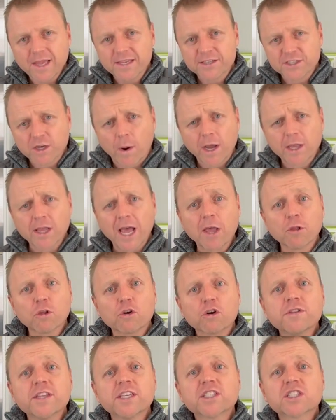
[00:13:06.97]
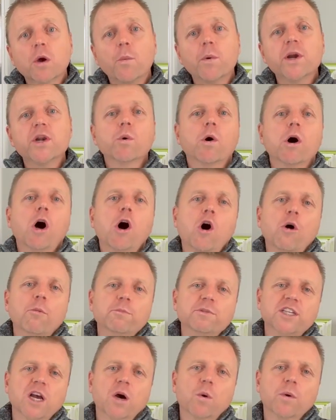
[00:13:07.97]
So I learned this going to a
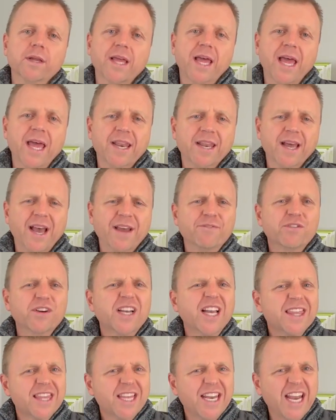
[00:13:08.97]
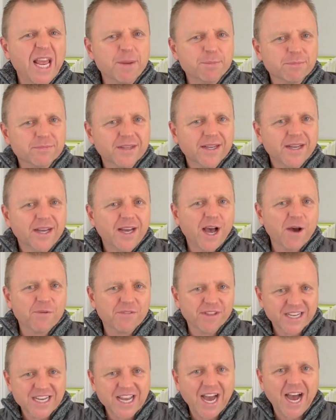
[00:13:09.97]
home show, and I forget the name
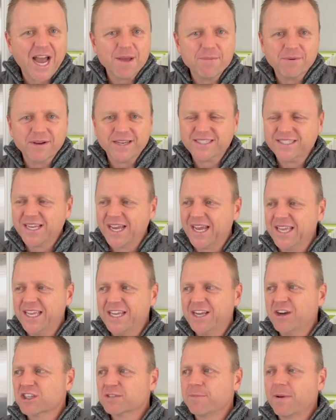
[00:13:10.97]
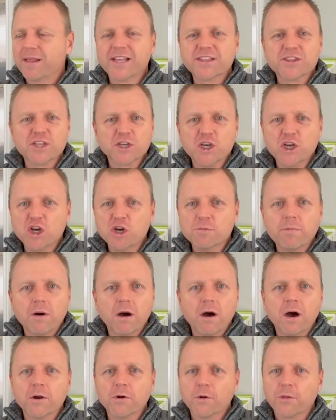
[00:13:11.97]
of the guy, but he goes by like the
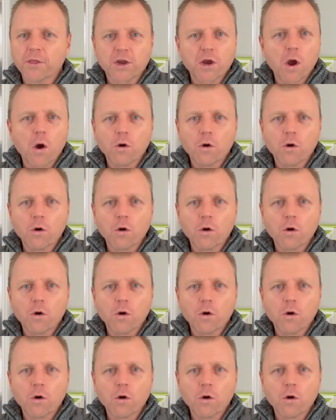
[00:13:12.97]
coupon or the